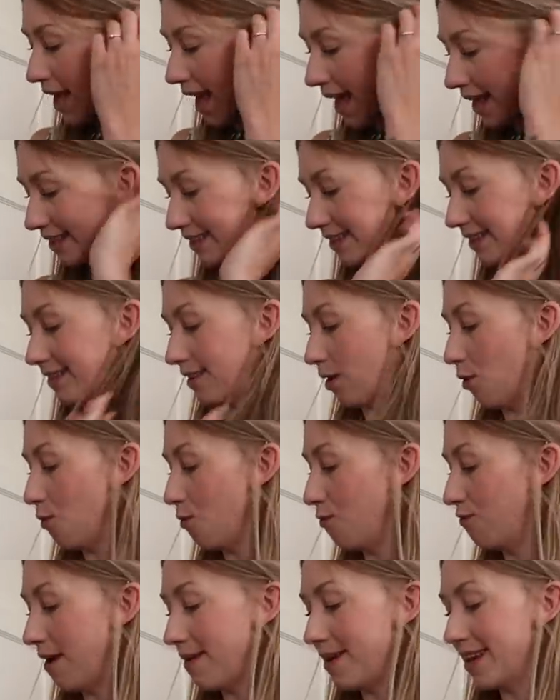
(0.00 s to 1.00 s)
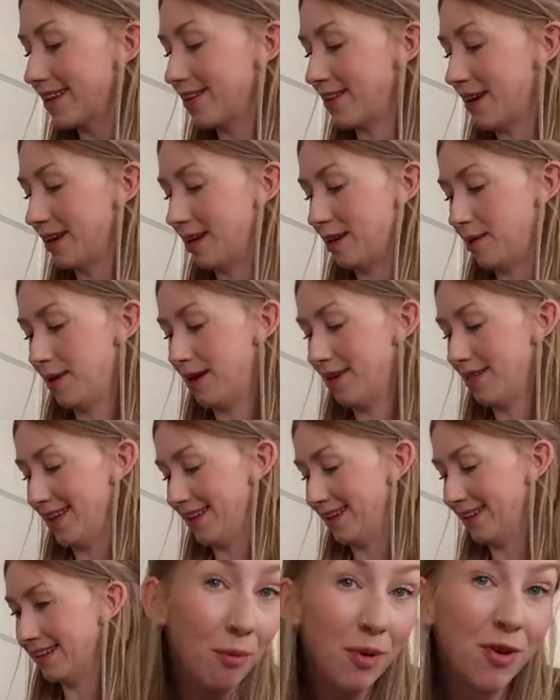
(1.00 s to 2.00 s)
yes! Oh, very excited about
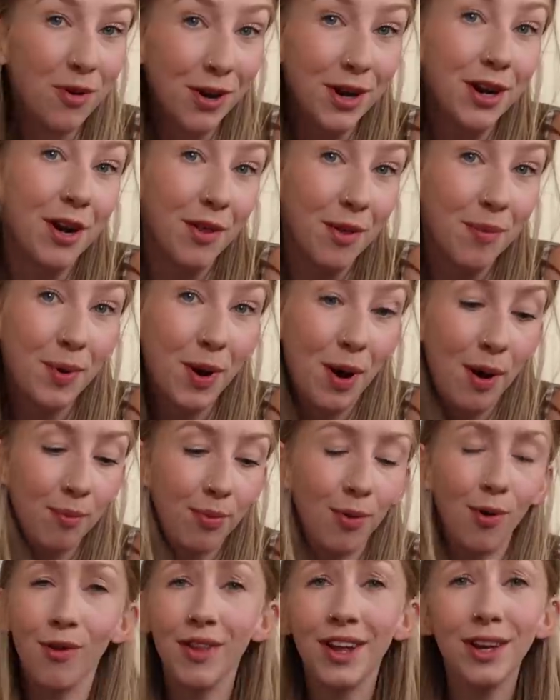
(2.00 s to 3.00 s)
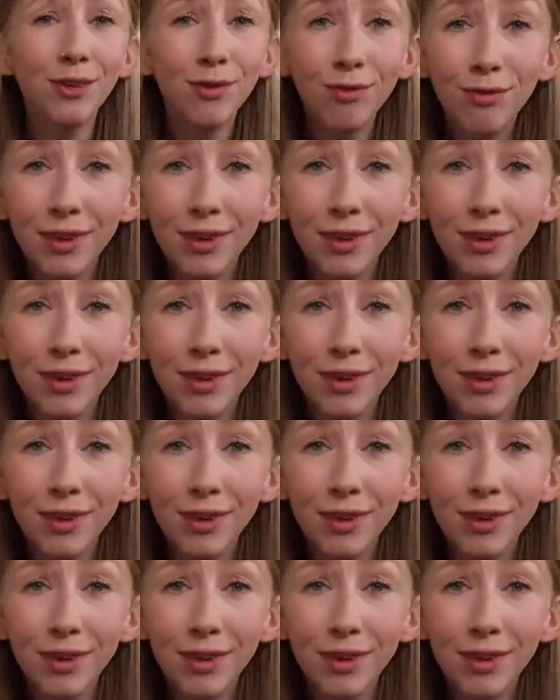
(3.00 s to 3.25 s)
this. We've got another plant pot. They do